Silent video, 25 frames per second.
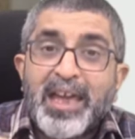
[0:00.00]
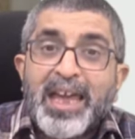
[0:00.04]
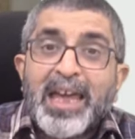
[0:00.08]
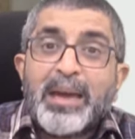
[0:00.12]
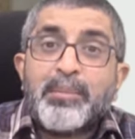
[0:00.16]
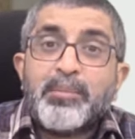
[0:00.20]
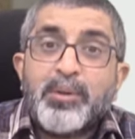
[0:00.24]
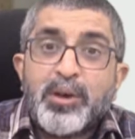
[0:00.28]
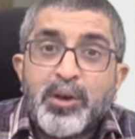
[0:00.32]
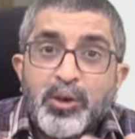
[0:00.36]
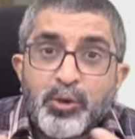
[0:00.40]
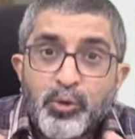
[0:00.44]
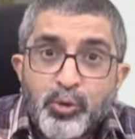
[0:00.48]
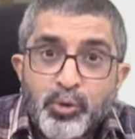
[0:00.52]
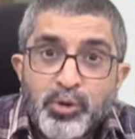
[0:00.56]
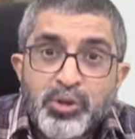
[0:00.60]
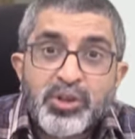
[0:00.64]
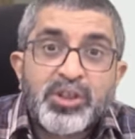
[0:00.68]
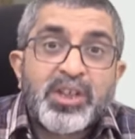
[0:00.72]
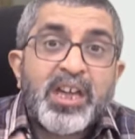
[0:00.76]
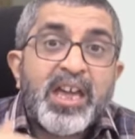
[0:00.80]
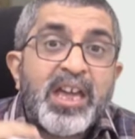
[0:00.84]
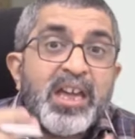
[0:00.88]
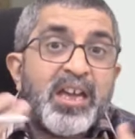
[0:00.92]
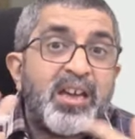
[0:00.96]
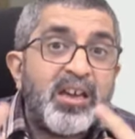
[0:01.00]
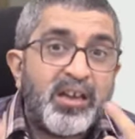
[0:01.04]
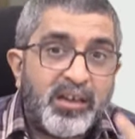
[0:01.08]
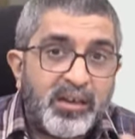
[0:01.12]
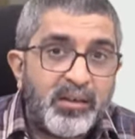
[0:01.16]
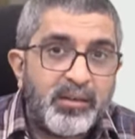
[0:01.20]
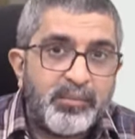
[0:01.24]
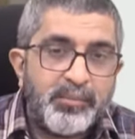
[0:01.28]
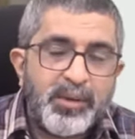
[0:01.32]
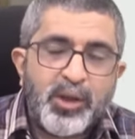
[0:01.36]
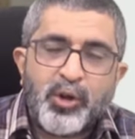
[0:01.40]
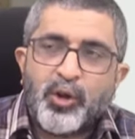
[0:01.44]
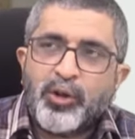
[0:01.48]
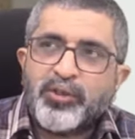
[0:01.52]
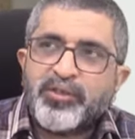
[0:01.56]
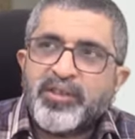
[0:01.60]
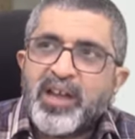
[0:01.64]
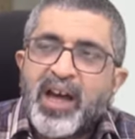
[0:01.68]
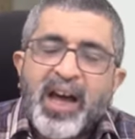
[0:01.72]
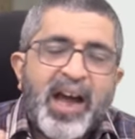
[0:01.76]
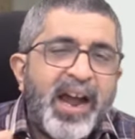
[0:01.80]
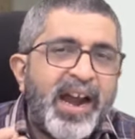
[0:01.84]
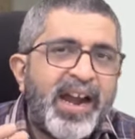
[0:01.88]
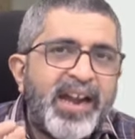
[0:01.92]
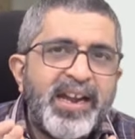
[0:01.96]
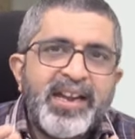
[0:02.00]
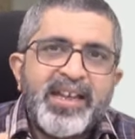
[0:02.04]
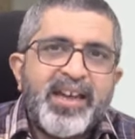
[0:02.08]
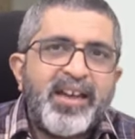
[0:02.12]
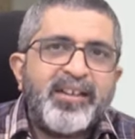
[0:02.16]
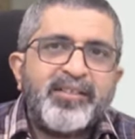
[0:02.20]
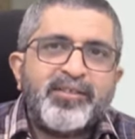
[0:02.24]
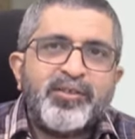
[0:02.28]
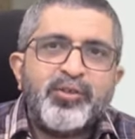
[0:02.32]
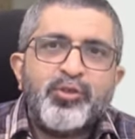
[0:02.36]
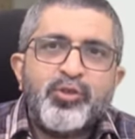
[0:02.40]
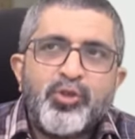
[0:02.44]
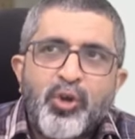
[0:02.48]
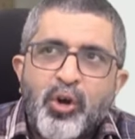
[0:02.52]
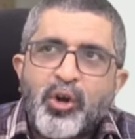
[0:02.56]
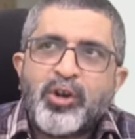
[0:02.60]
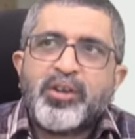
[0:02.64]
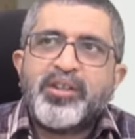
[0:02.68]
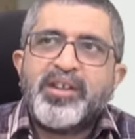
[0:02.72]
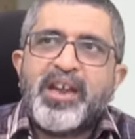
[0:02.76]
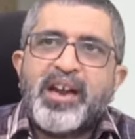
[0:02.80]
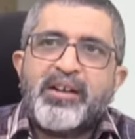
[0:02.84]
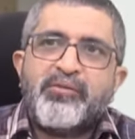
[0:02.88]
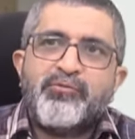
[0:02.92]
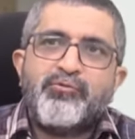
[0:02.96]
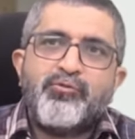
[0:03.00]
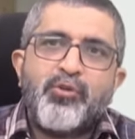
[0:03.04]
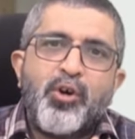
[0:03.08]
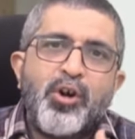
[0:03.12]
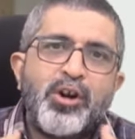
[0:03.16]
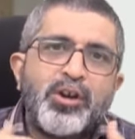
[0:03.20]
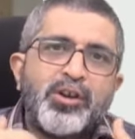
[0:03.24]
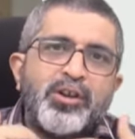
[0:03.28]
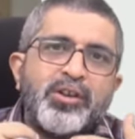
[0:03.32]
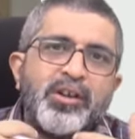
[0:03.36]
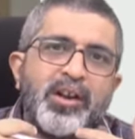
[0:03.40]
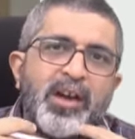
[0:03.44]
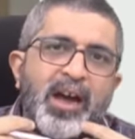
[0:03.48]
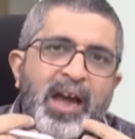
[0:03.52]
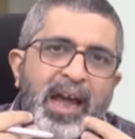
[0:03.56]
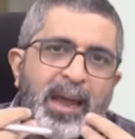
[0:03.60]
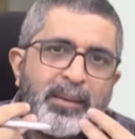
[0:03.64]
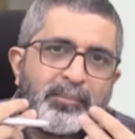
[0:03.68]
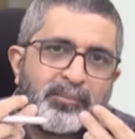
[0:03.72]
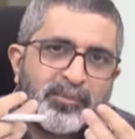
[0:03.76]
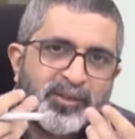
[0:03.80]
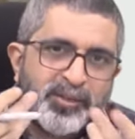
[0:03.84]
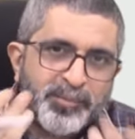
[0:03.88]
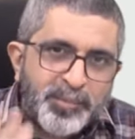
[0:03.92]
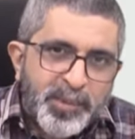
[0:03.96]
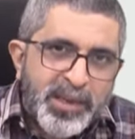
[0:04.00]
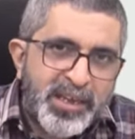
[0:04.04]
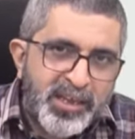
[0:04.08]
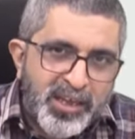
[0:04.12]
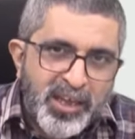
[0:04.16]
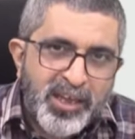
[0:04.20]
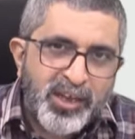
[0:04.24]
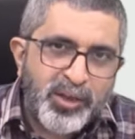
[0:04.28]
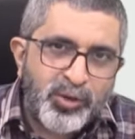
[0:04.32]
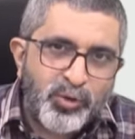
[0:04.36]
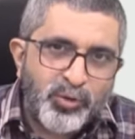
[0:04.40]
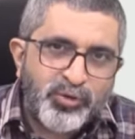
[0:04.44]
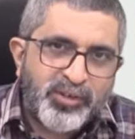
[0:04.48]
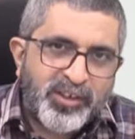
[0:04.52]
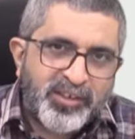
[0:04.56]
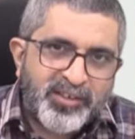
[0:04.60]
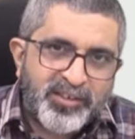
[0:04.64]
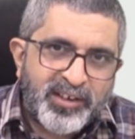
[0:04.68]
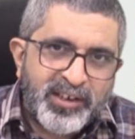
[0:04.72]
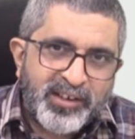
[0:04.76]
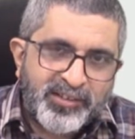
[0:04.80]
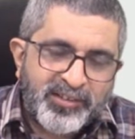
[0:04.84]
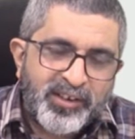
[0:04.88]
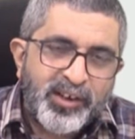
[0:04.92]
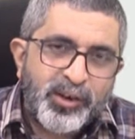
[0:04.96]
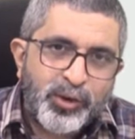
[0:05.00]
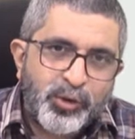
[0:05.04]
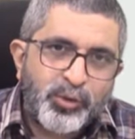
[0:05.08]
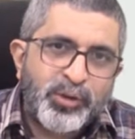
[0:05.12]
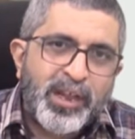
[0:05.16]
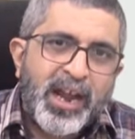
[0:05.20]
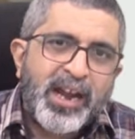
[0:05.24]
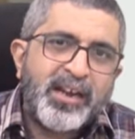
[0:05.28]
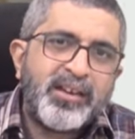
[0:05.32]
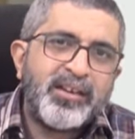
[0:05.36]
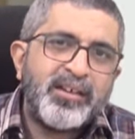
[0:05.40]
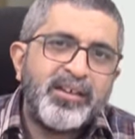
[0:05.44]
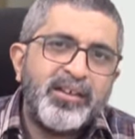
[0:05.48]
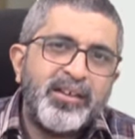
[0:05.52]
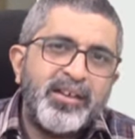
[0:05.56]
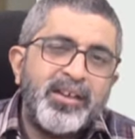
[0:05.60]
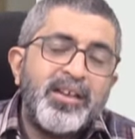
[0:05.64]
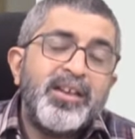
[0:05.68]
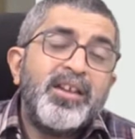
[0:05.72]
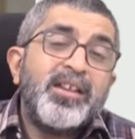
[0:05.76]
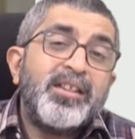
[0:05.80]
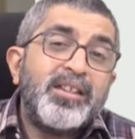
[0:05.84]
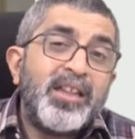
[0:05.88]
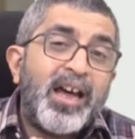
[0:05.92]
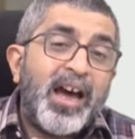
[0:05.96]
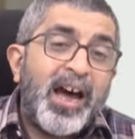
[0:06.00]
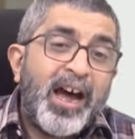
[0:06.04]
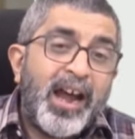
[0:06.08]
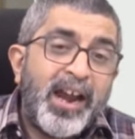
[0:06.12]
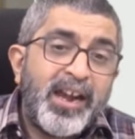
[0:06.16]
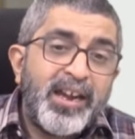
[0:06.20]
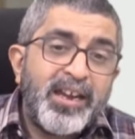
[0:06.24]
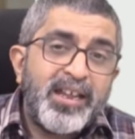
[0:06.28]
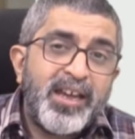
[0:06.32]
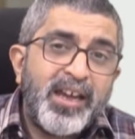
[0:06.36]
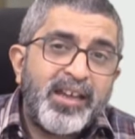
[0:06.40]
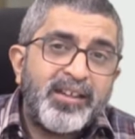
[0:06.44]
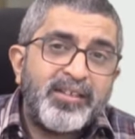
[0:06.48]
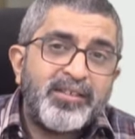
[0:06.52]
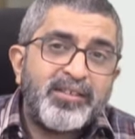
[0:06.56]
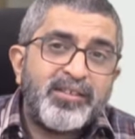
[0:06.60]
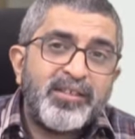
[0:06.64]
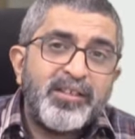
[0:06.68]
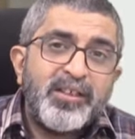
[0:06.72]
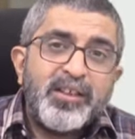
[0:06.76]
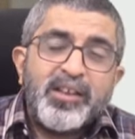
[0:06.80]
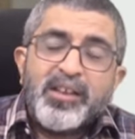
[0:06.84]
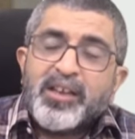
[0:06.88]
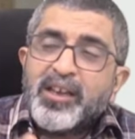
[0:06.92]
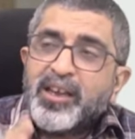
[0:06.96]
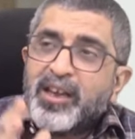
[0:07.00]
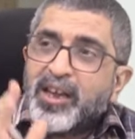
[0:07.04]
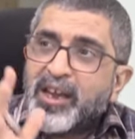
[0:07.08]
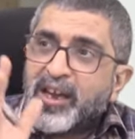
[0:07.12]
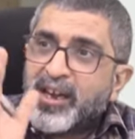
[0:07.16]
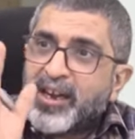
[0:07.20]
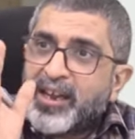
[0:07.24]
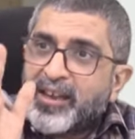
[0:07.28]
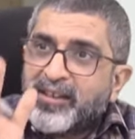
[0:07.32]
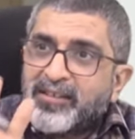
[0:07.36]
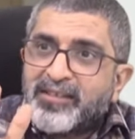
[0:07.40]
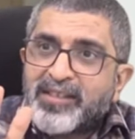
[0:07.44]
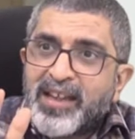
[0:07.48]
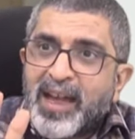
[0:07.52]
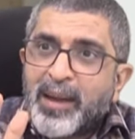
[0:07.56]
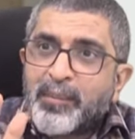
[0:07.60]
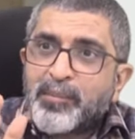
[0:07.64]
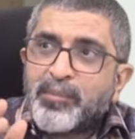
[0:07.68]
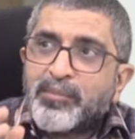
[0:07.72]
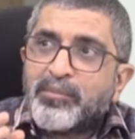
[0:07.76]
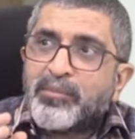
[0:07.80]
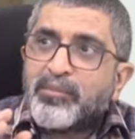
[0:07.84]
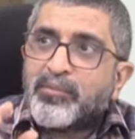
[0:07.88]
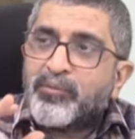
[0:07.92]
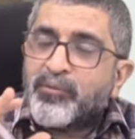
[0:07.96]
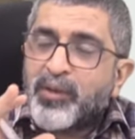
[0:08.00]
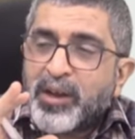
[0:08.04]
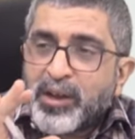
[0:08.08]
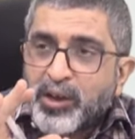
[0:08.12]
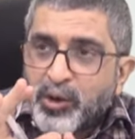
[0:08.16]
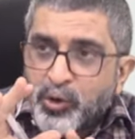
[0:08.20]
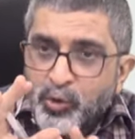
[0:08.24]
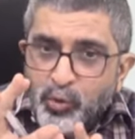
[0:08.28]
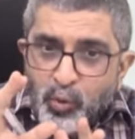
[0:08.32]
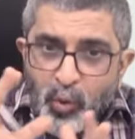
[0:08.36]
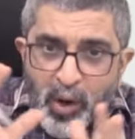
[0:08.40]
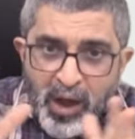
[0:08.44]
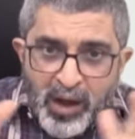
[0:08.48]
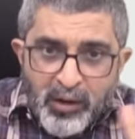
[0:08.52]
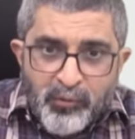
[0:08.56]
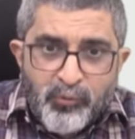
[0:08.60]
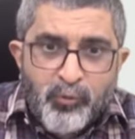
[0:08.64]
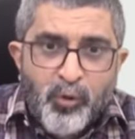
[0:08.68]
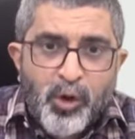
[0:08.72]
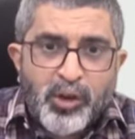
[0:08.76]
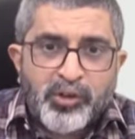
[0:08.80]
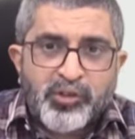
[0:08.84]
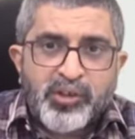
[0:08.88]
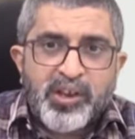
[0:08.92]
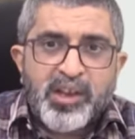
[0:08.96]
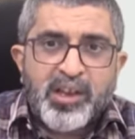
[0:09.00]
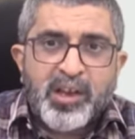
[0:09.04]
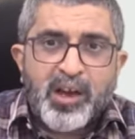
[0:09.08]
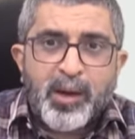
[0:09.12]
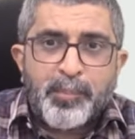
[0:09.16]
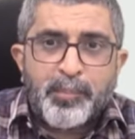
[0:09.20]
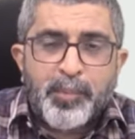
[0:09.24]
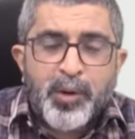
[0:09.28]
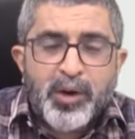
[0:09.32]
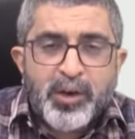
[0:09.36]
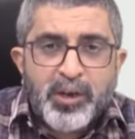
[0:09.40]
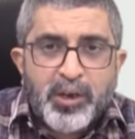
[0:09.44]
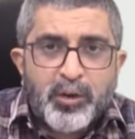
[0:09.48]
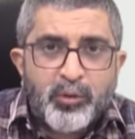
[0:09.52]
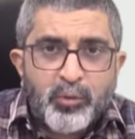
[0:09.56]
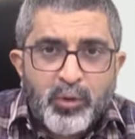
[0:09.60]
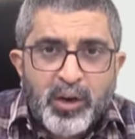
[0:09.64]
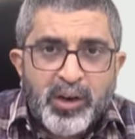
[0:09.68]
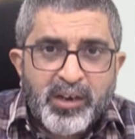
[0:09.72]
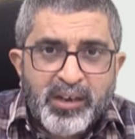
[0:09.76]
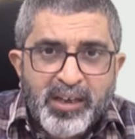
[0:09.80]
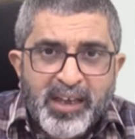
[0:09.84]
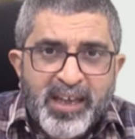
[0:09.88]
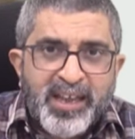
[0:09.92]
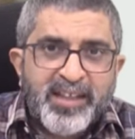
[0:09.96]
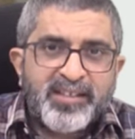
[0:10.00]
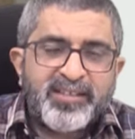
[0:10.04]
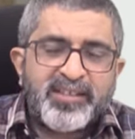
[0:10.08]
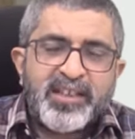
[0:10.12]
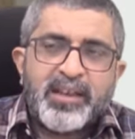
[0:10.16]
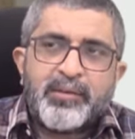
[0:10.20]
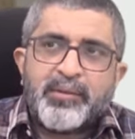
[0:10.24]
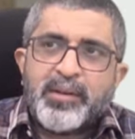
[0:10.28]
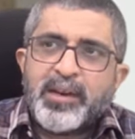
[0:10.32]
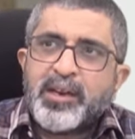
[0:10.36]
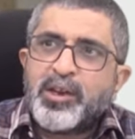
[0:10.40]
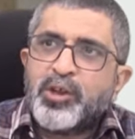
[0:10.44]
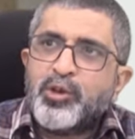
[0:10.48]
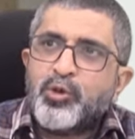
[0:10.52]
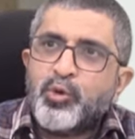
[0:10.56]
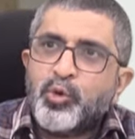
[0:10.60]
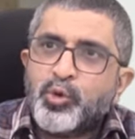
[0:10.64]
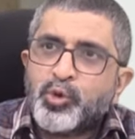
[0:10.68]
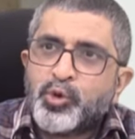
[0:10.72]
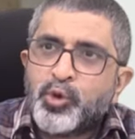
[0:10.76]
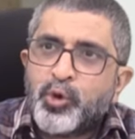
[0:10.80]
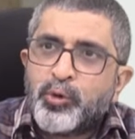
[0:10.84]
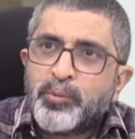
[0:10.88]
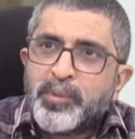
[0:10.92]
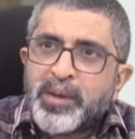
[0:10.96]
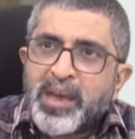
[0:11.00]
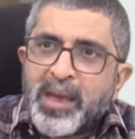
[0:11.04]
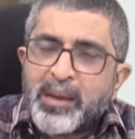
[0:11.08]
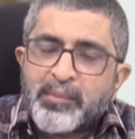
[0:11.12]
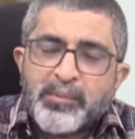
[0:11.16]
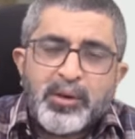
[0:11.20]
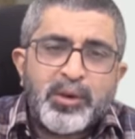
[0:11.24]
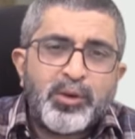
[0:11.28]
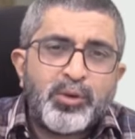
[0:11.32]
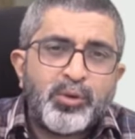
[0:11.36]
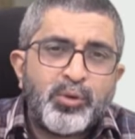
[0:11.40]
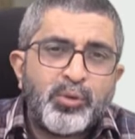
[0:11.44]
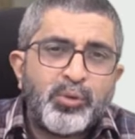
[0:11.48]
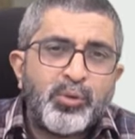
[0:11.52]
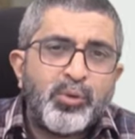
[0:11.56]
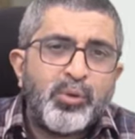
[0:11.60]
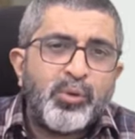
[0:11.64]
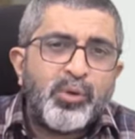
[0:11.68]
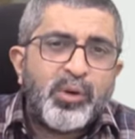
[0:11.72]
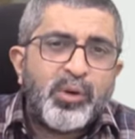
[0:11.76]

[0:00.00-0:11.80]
able to think, because the idea is not that what I am speaking you just listen to that. The idea is, in exam when you are watching a particular case given, you should be able to